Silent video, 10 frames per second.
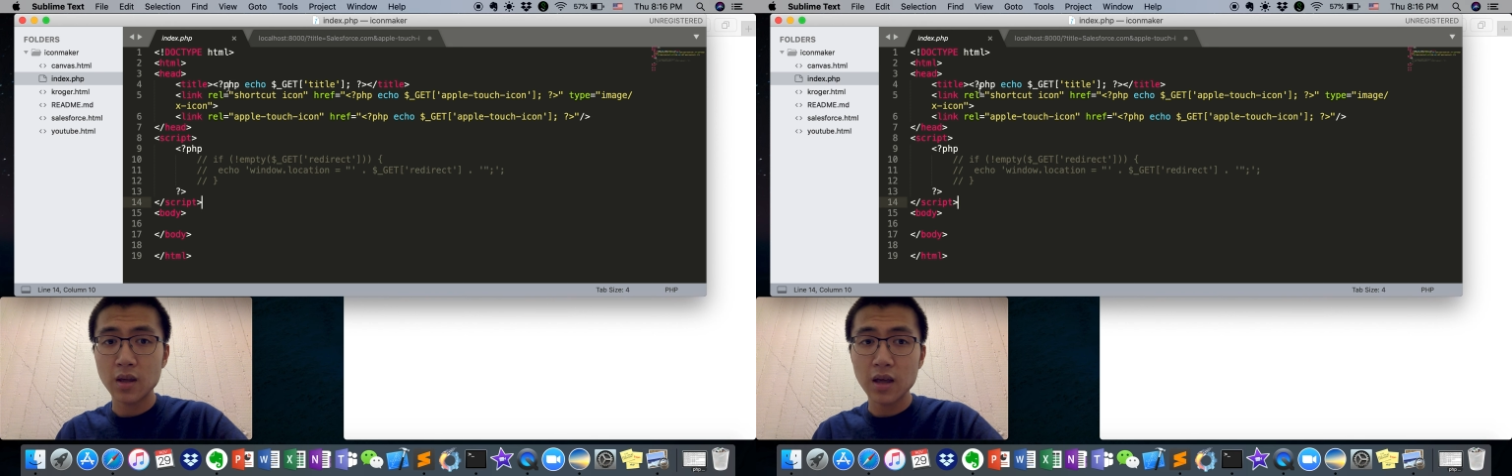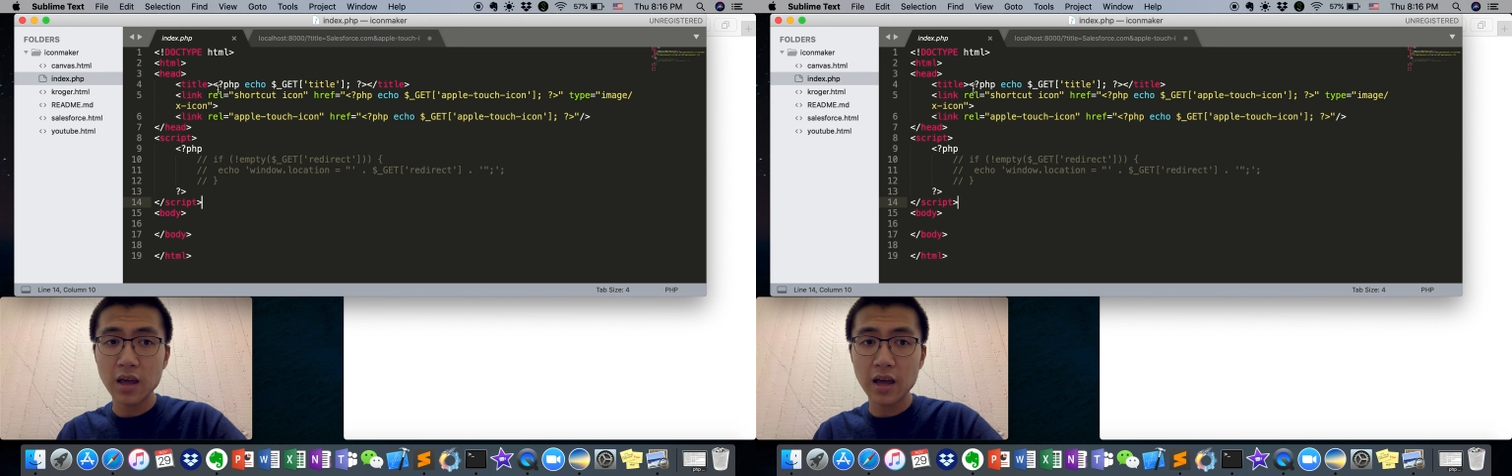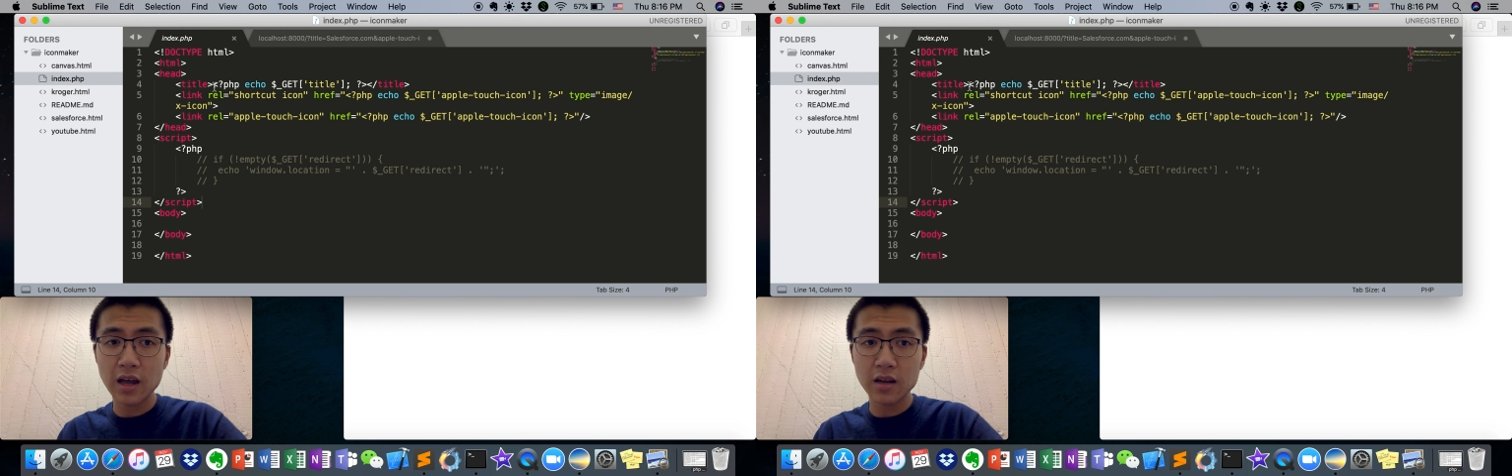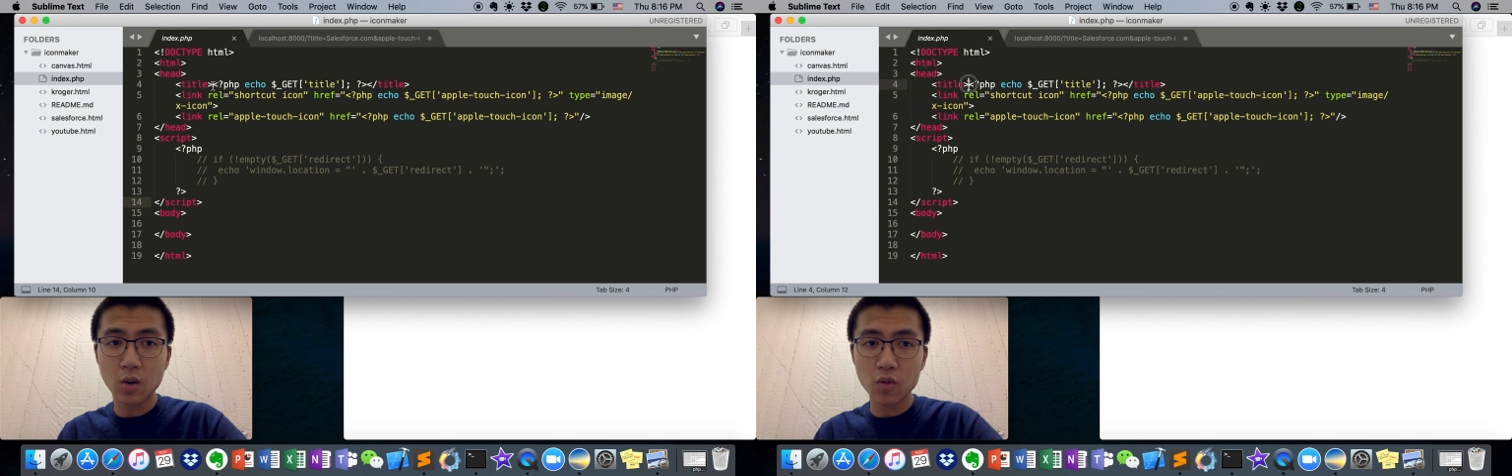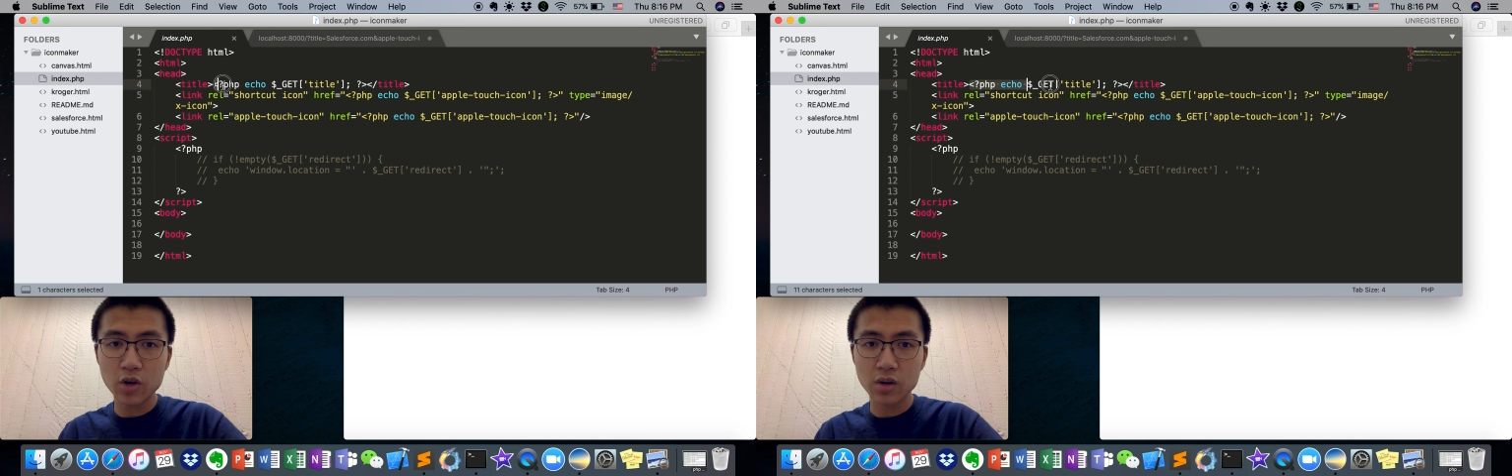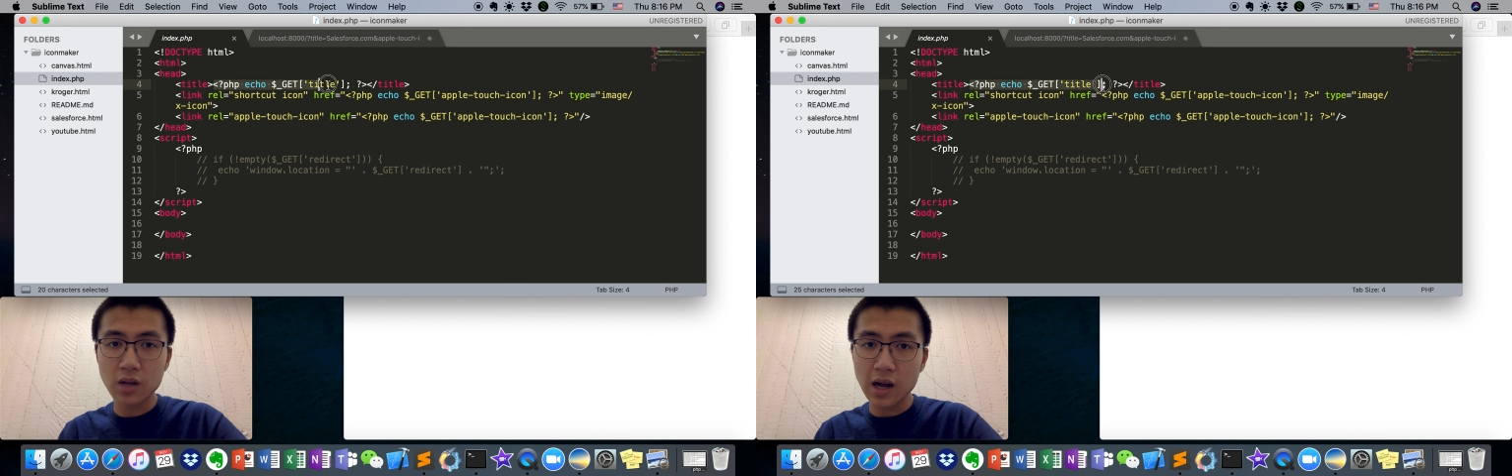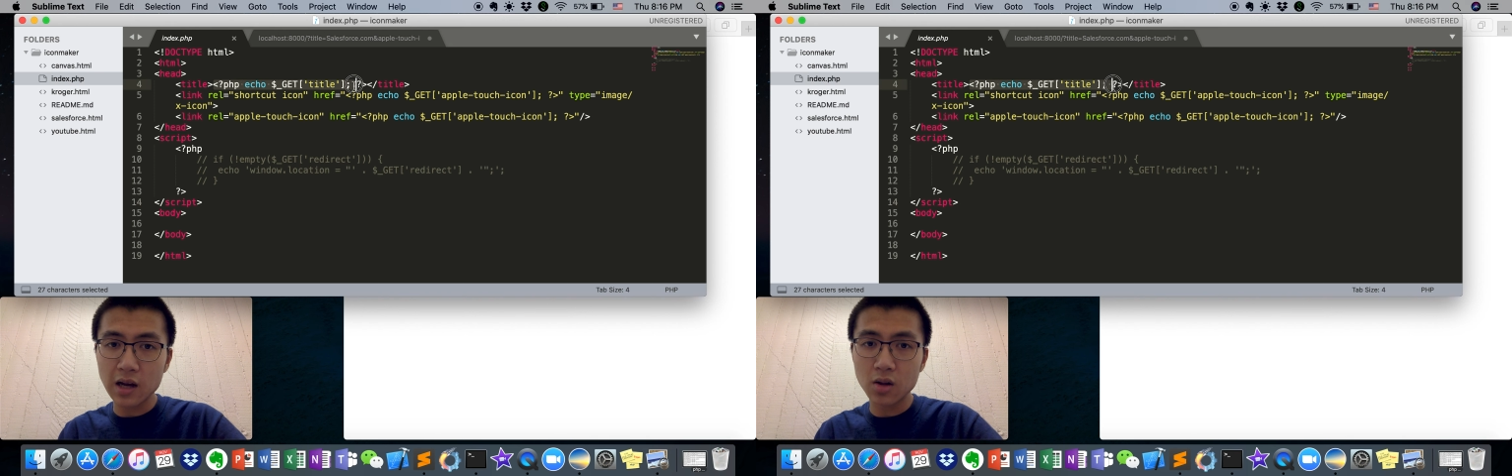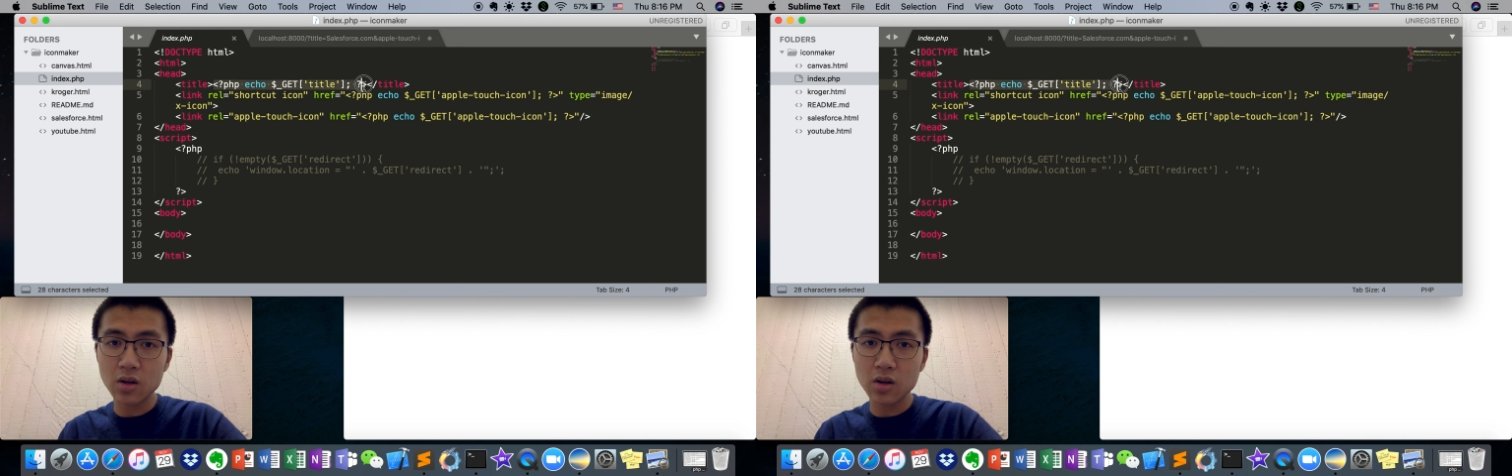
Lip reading: And over here in title,